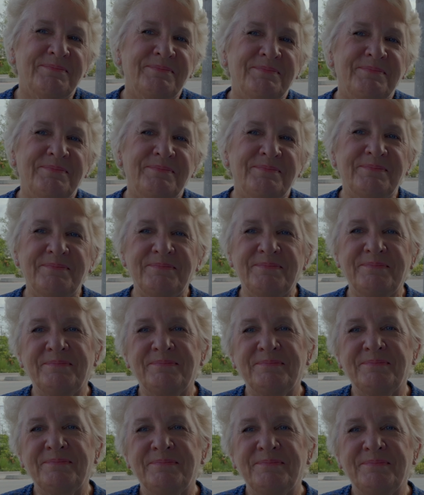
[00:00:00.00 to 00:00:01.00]

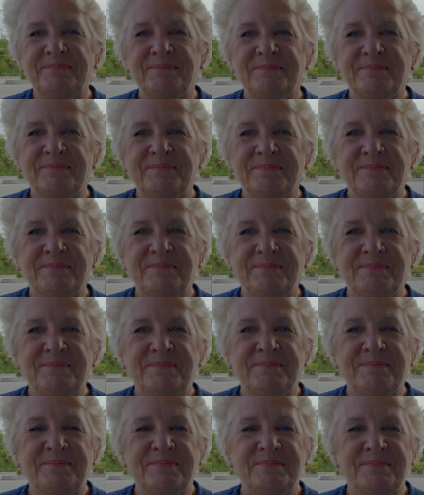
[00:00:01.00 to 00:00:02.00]

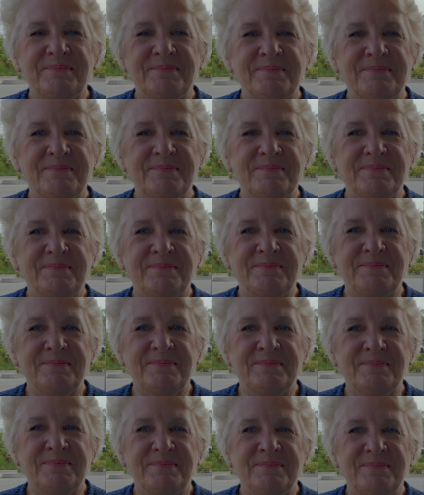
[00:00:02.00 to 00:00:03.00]

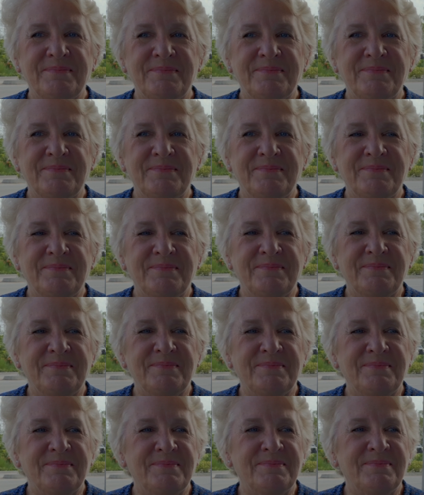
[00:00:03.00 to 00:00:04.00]

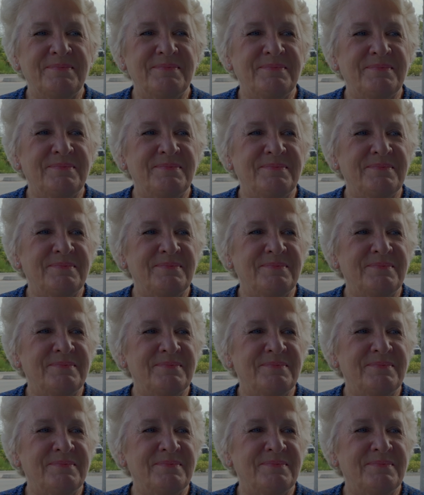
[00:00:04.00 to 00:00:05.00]

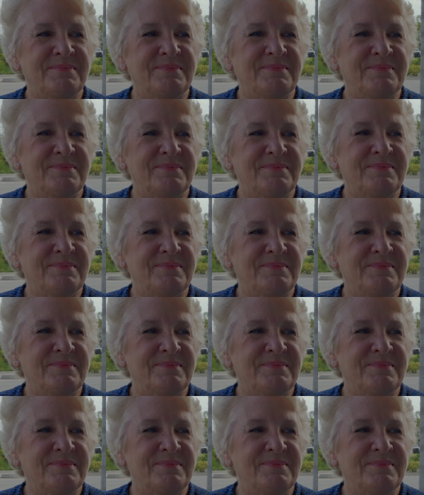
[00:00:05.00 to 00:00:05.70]
No words are spoken by the person on screen.